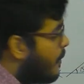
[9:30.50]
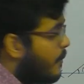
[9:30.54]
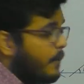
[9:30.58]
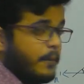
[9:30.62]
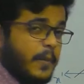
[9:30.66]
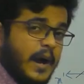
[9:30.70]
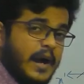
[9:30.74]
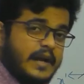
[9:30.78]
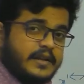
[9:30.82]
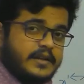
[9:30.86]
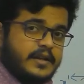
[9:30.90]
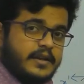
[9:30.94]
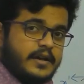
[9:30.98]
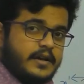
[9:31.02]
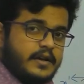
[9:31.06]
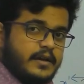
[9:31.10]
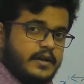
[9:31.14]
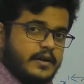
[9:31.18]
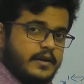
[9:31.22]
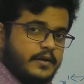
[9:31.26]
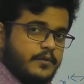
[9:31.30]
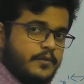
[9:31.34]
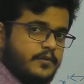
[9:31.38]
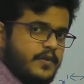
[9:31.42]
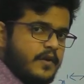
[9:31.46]
But
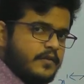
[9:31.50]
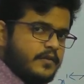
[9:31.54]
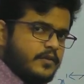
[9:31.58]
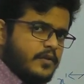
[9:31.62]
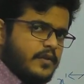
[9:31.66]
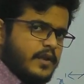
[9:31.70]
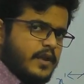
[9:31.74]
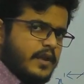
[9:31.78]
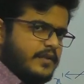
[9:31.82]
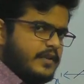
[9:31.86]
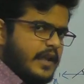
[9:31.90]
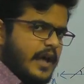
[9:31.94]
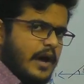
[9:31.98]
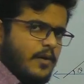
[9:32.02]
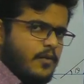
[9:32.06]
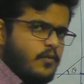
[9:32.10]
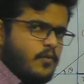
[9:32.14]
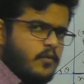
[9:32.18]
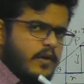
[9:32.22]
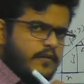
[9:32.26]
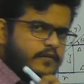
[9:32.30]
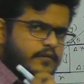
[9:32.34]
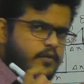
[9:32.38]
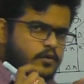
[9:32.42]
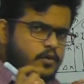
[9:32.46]
now
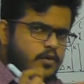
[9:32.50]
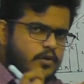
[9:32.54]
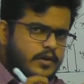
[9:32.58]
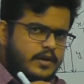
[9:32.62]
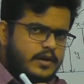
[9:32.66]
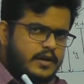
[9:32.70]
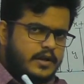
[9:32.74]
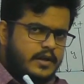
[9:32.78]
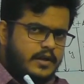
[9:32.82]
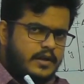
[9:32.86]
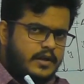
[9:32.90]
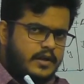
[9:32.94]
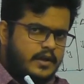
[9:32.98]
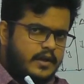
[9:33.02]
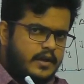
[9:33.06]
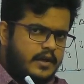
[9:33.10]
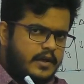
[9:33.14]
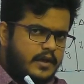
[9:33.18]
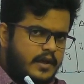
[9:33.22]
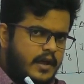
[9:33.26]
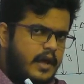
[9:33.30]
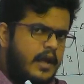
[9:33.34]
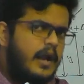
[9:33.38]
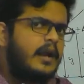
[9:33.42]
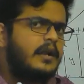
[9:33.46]
we have to look
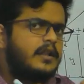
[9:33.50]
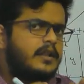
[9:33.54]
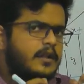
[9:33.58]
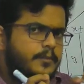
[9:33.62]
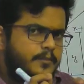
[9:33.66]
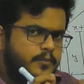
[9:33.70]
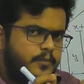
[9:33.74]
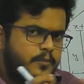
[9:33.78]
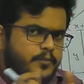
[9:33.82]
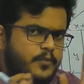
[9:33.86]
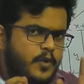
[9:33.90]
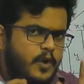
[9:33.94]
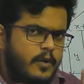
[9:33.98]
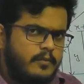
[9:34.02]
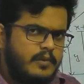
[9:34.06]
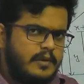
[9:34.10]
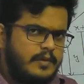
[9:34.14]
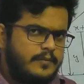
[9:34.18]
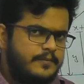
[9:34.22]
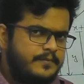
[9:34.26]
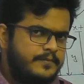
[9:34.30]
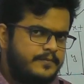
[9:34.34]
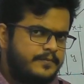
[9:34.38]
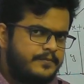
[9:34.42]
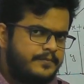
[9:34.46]
another
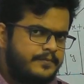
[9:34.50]
problem